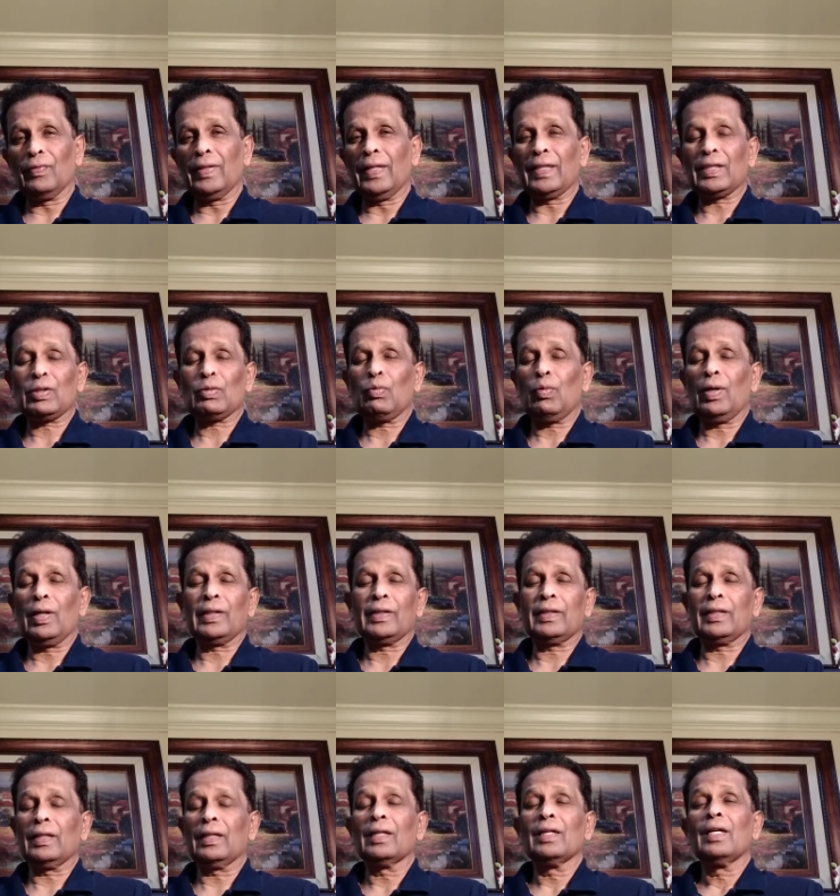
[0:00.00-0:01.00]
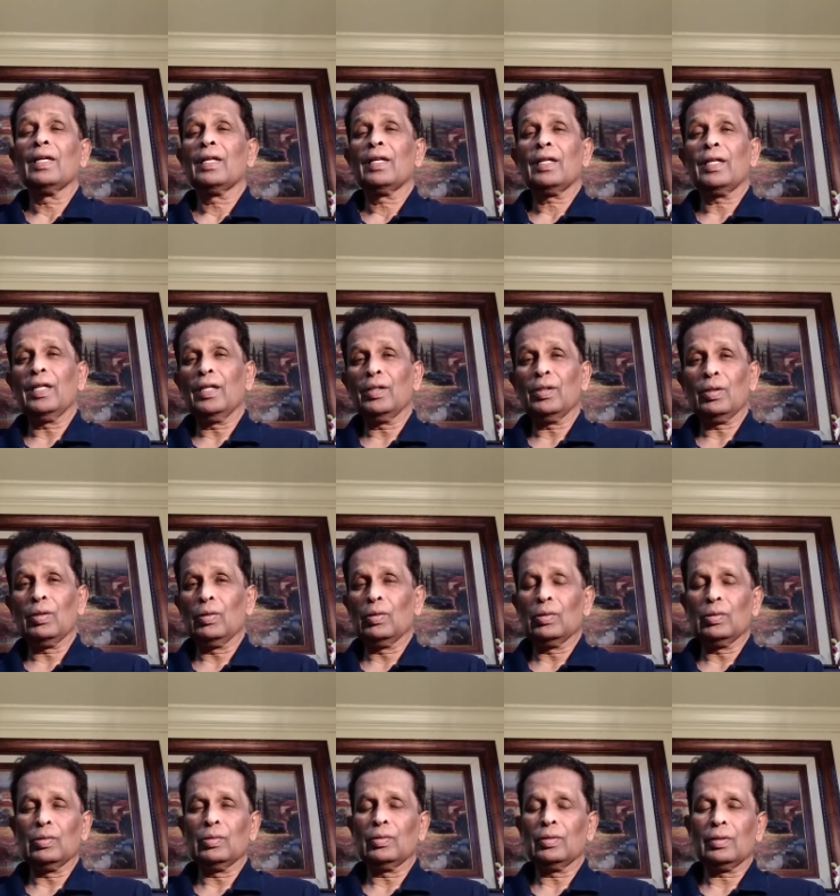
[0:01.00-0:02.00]
That's what
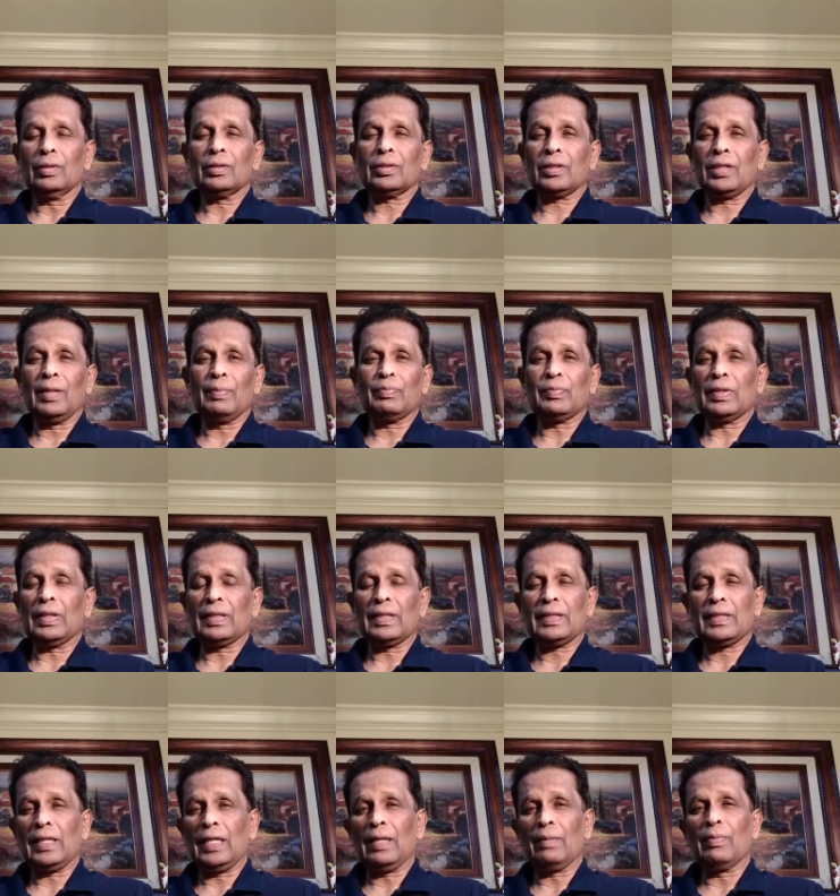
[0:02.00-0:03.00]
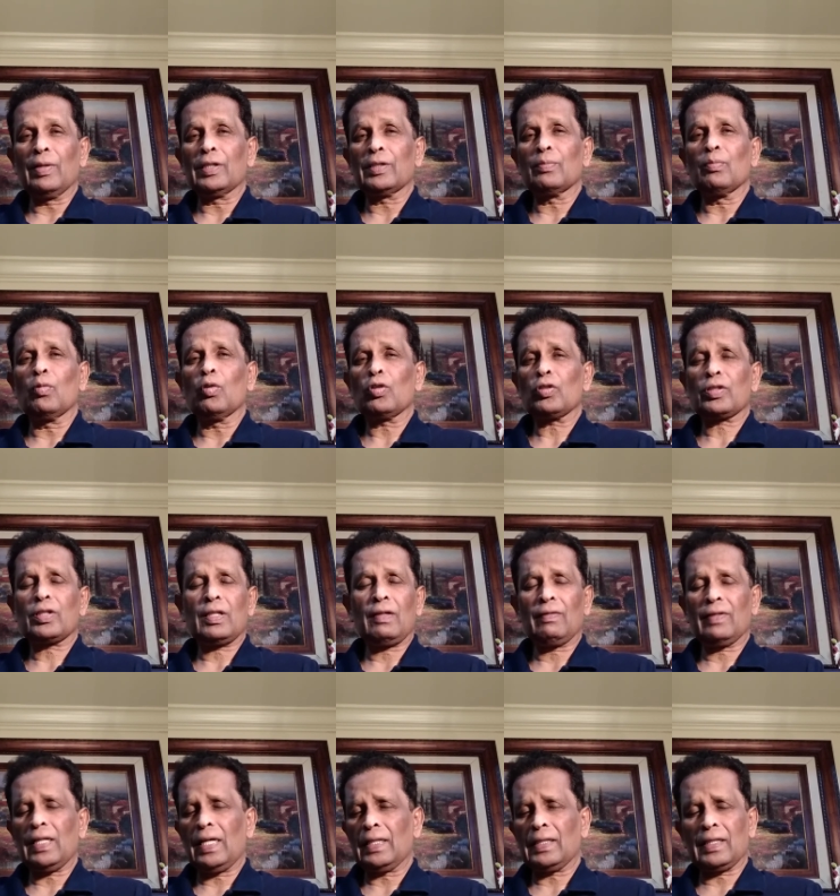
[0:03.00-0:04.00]
Hindu scriptures say, but most
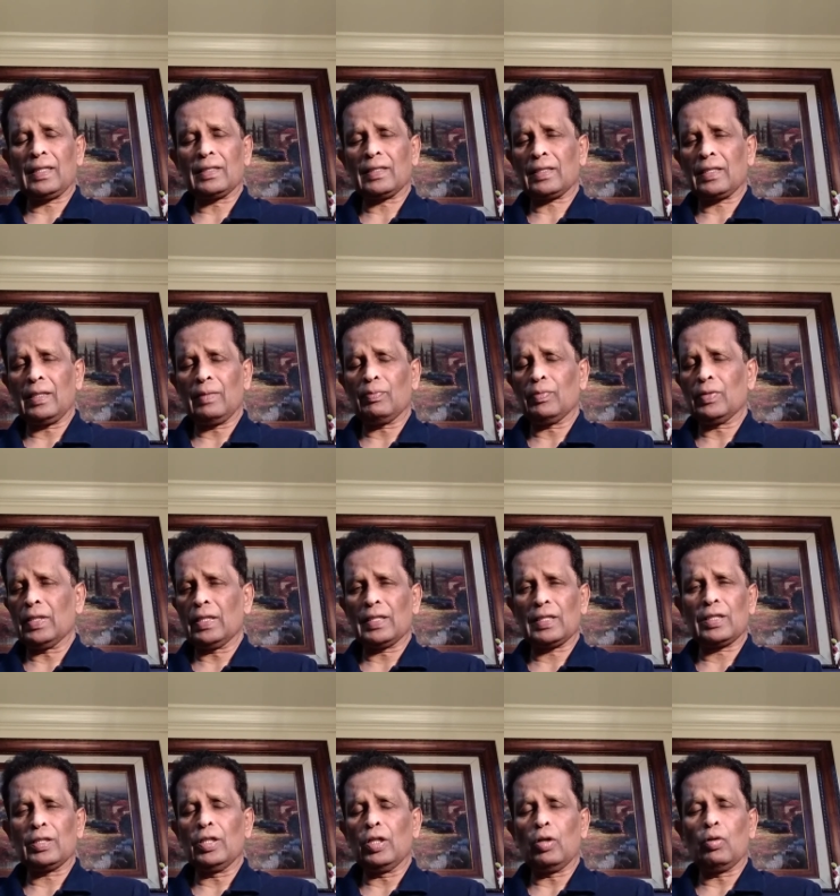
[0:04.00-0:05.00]
of the other scriptures